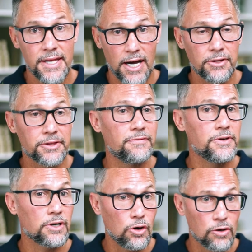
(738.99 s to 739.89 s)
the health of
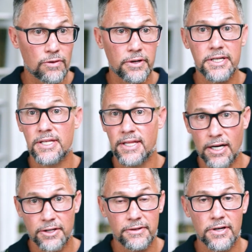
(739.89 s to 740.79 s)
your ovaries and the
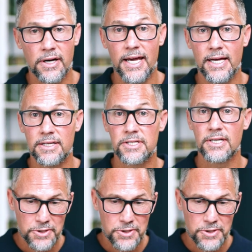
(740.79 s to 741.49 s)
health of your eggs.